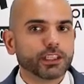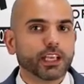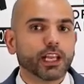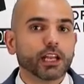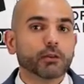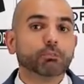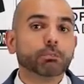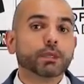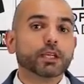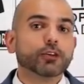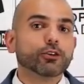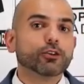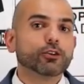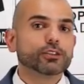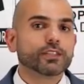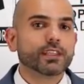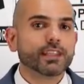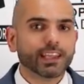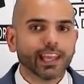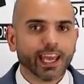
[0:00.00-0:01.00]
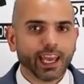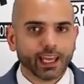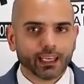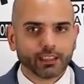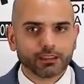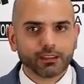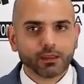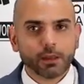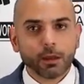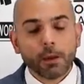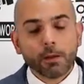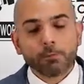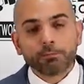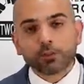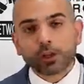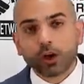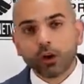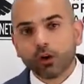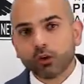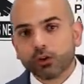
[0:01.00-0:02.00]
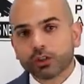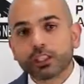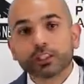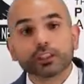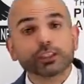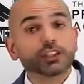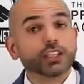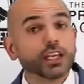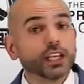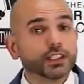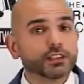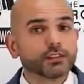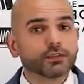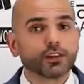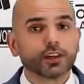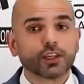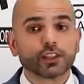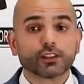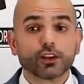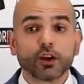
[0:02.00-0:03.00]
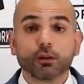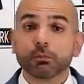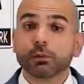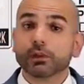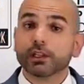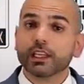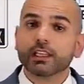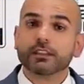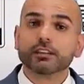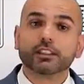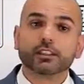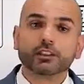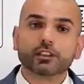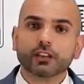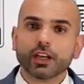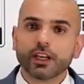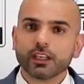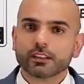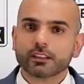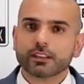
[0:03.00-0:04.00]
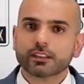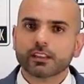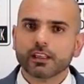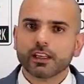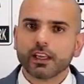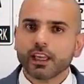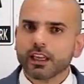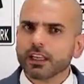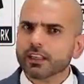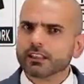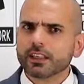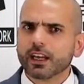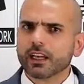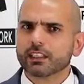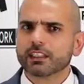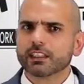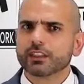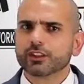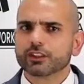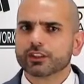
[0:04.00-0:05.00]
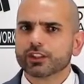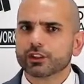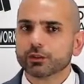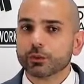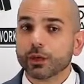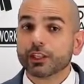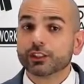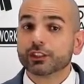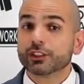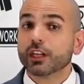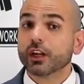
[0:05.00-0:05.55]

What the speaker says: And because of that, holding shares, for example, in the trust is an ideal situation.